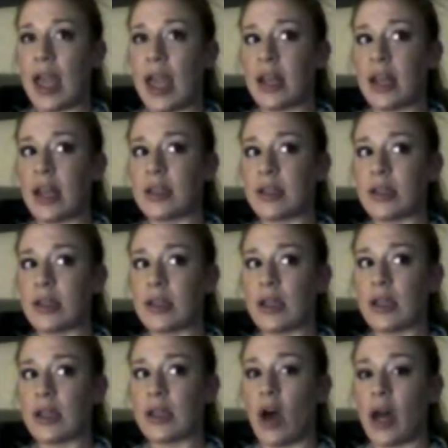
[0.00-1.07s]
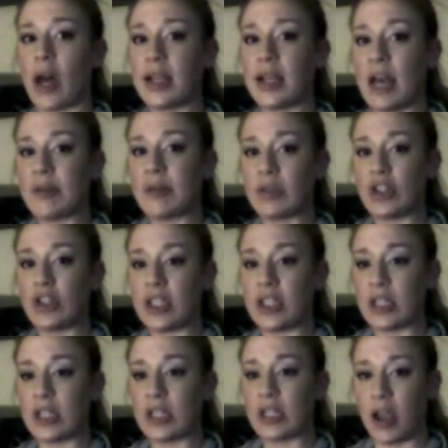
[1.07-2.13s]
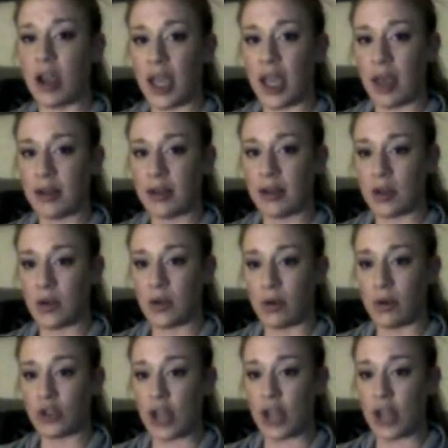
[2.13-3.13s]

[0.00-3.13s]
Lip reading: And a lot of times when she's talking to